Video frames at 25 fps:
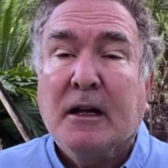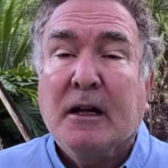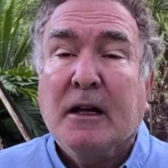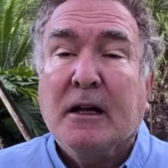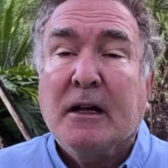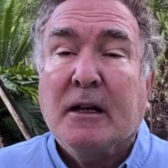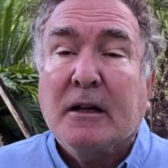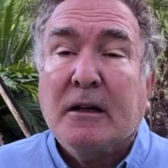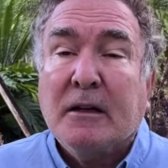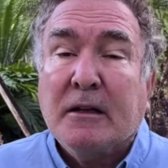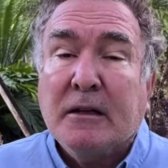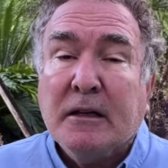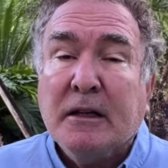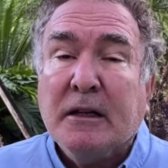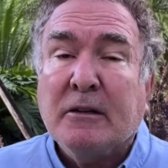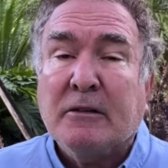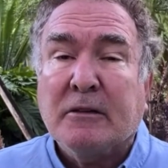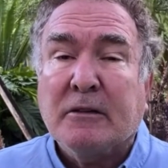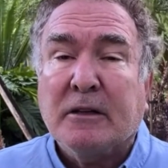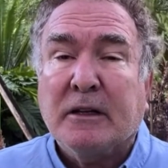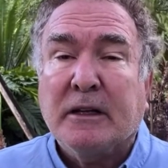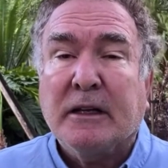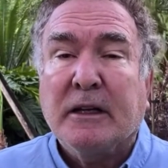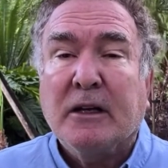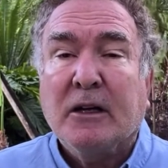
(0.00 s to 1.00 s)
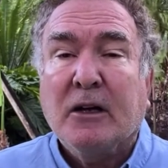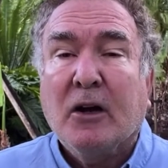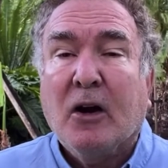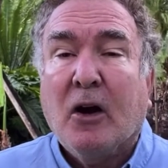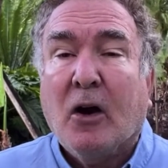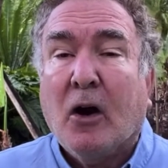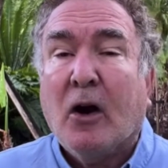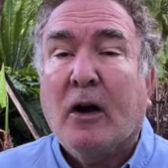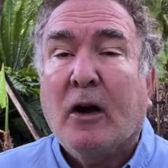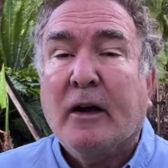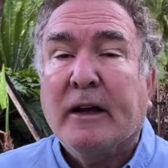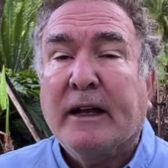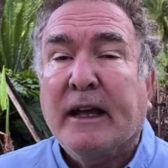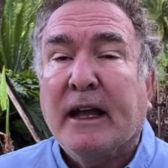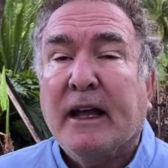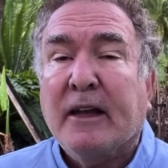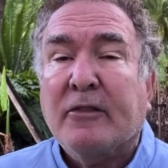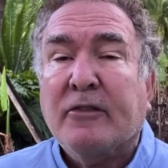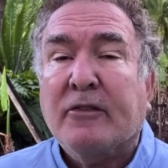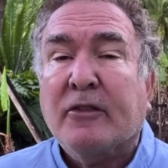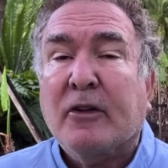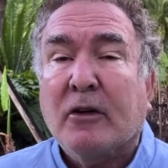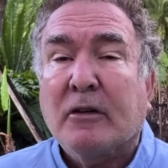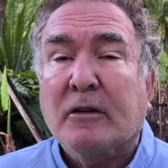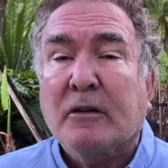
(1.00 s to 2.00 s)
Clearly, our
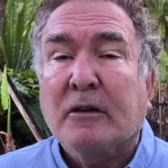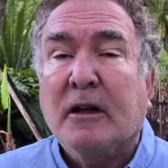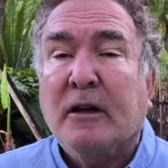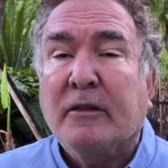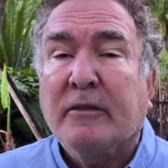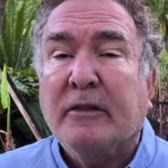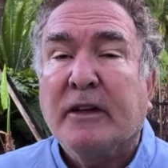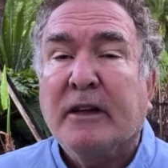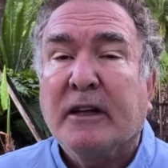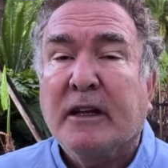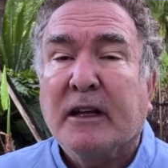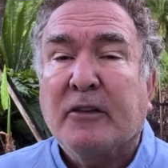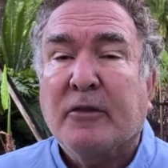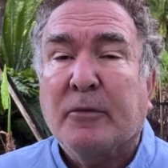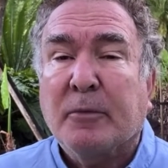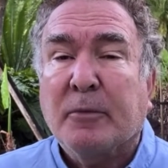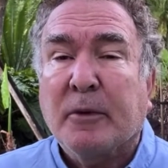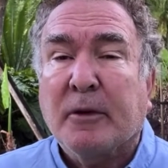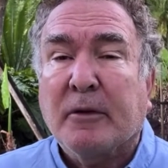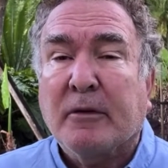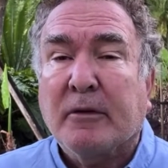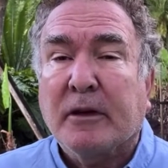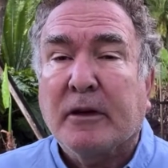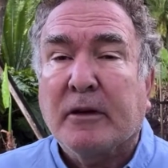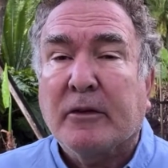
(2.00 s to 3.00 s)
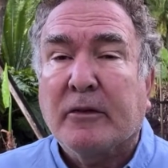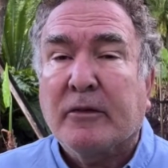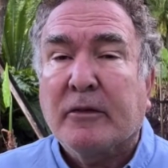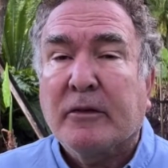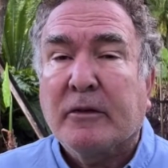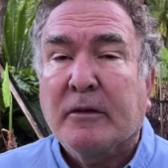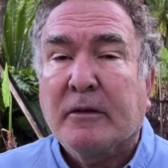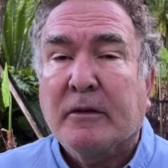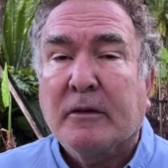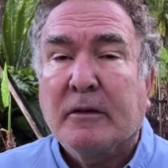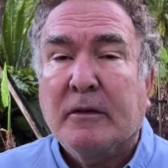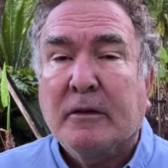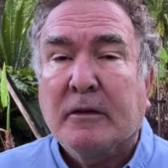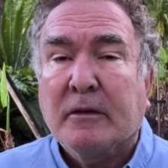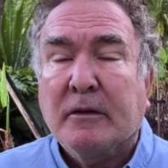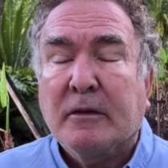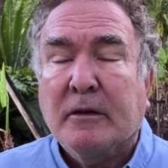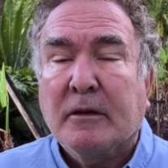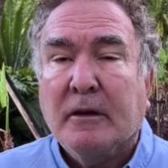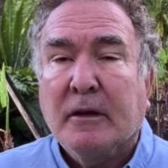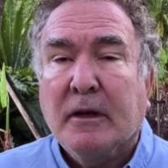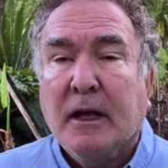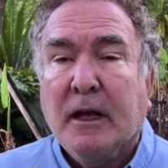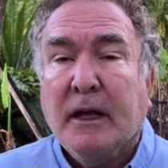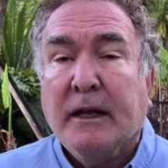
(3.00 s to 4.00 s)
guests are loving the experience.
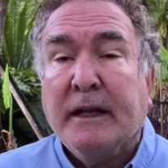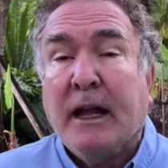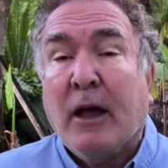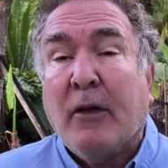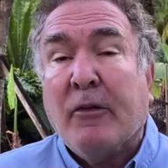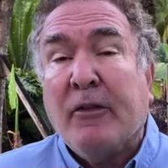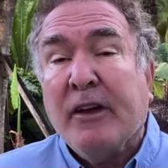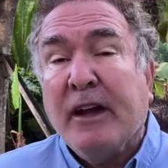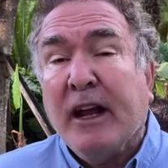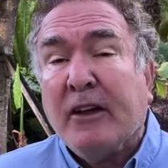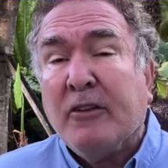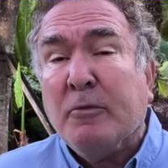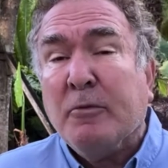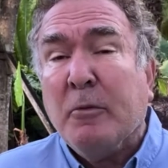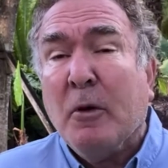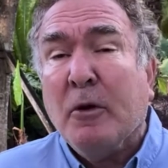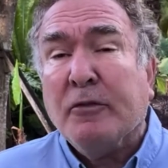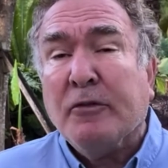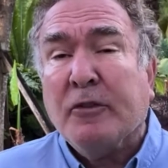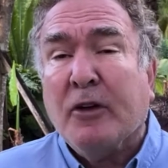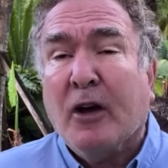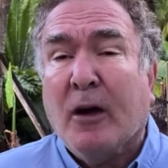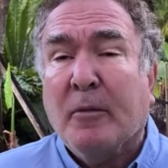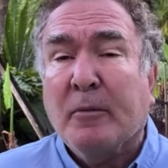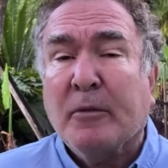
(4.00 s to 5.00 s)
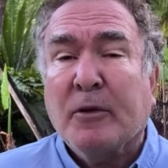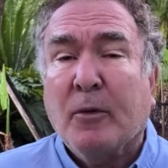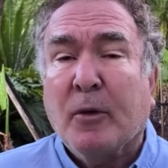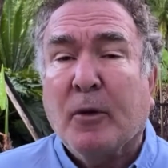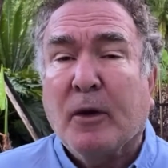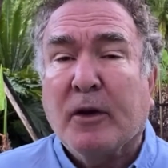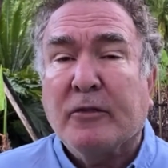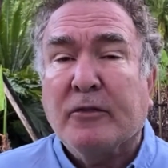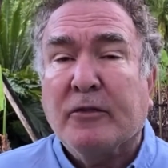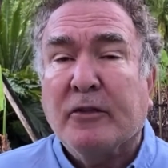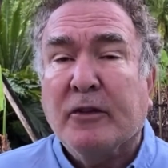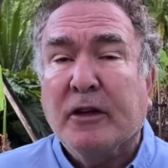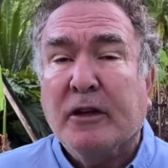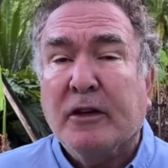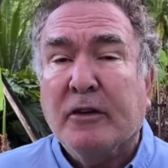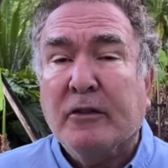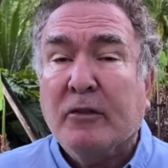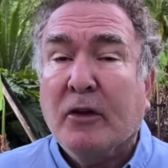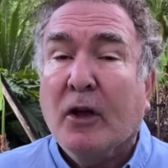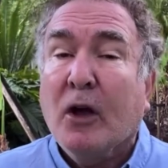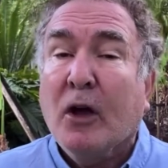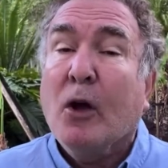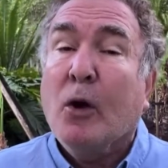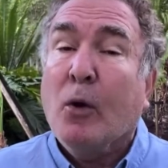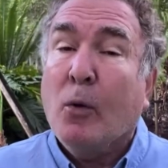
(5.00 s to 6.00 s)
Now, the next most common question is,
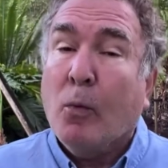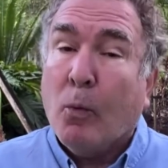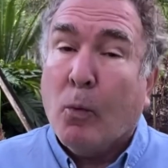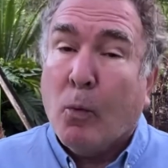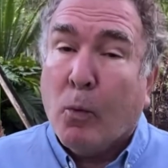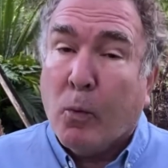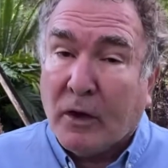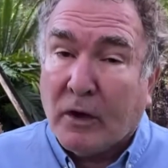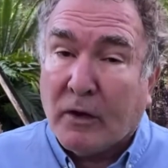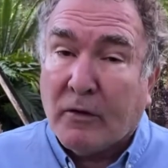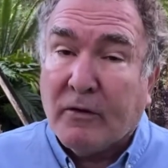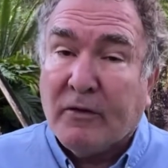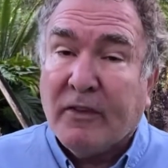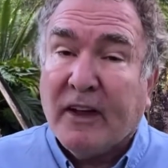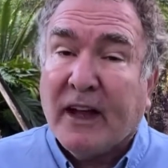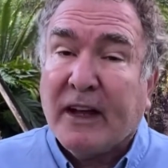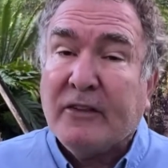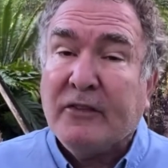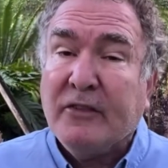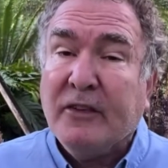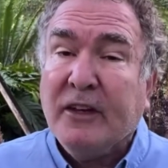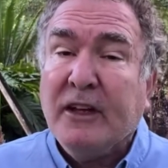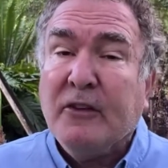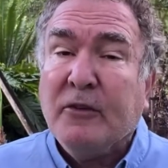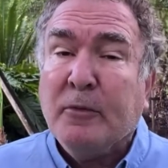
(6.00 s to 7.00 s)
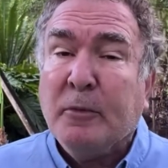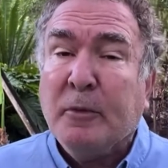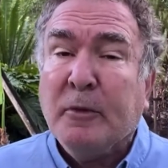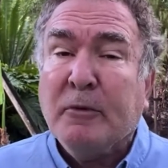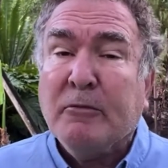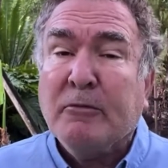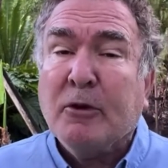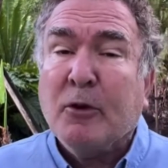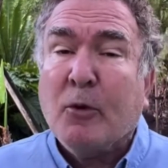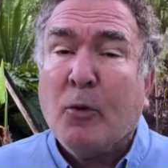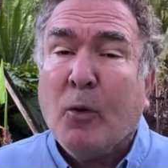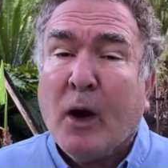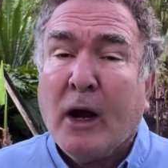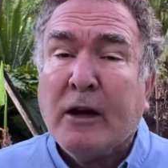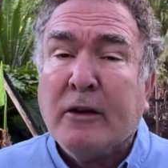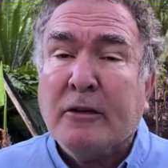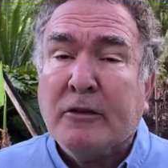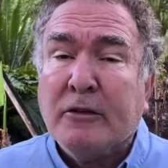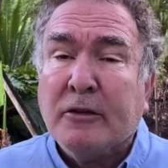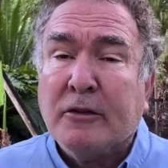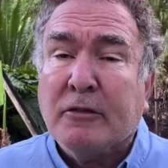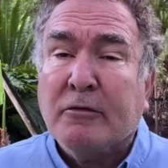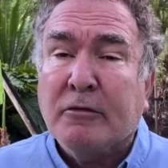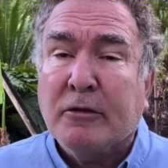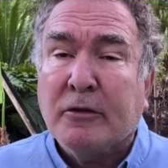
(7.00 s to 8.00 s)
will vaccines be required
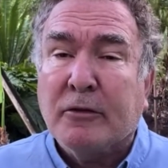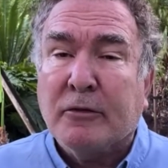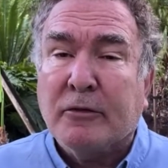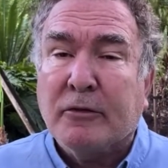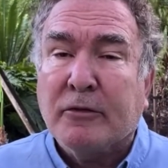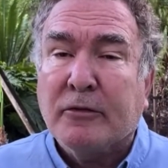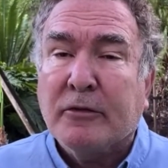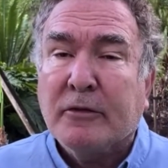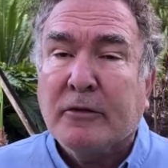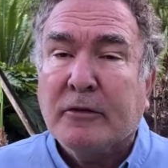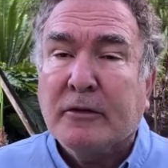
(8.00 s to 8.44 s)
to cruise?